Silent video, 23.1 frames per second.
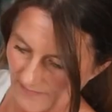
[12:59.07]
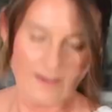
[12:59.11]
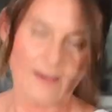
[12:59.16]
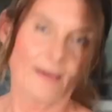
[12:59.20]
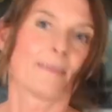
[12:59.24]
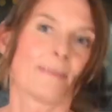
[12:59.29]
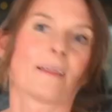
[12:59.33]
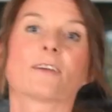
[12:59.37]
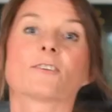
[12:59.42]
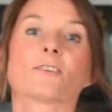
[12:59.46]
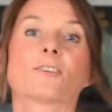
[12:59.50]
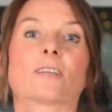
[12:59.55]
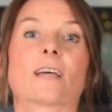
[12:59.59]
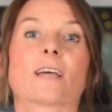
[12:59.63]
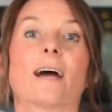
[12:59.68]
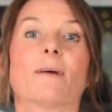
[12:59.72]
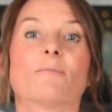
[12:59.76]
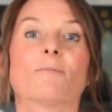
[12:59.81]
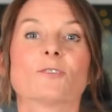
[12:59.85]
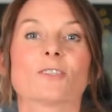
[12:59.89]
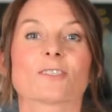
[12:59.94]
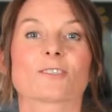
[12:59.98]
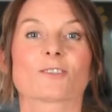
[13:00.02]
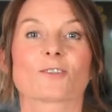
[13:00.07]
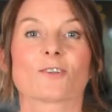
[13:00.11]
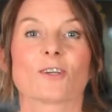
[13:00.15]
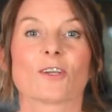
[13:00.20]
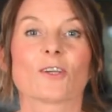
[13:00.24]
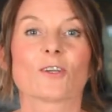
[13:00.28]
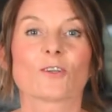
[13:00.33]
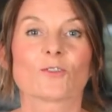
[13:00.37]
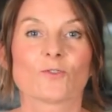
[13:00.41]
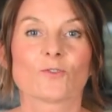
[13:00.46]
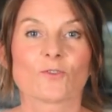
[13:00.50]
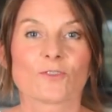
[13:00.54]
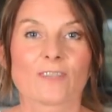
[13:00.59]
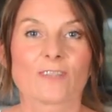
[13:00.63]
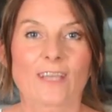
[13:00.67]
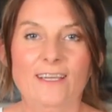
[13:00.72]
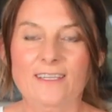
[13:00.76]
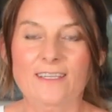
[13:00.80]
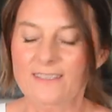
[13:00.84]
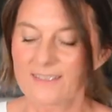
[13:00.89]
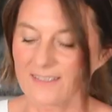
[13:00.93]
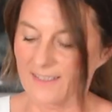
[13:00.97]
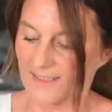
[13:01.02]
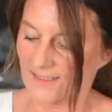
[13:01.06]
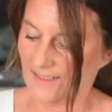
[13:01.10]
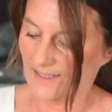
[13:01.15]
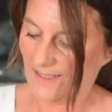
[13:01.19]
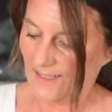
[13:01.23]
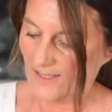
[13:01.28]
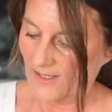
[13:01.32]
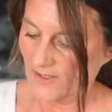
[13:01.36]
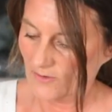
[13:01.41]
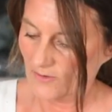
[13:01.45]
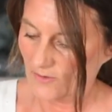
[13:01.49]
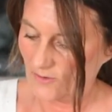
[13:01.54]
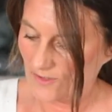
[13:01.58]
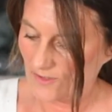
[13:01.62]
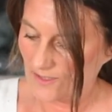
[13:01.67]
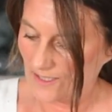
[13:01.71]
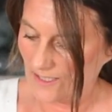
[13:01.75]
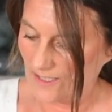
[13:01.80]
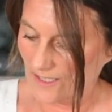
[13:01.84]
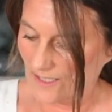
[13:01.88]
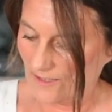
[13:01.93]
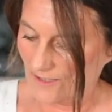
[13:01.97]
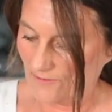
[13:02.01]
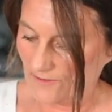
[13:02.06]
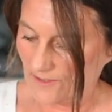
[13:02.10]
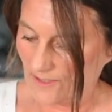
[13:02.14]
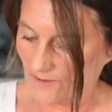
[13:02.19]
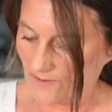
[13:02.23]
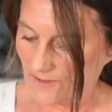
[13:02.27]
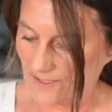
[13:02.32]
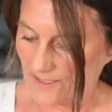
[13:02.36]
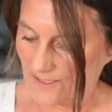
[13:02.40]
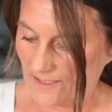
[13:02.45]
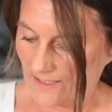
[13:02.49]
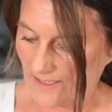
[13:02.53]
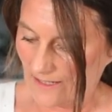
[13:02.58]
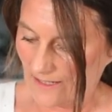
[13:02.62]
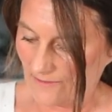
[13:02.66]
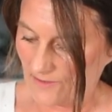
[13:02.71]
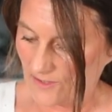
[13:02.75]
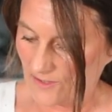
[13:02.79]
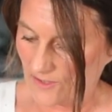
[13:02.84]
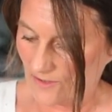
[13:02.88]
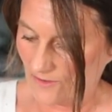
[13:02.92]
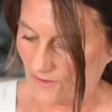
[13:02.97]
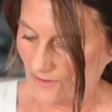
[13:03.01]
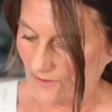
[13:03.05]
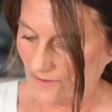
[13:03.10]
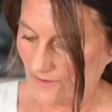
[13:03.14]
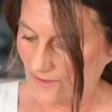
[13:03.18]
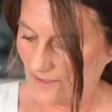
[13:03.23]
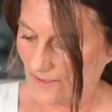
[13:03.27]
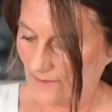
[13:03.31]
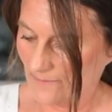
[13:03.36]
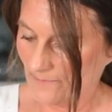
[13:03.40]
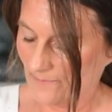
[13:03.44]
And I'm just going to taste it to see if there is enough salt.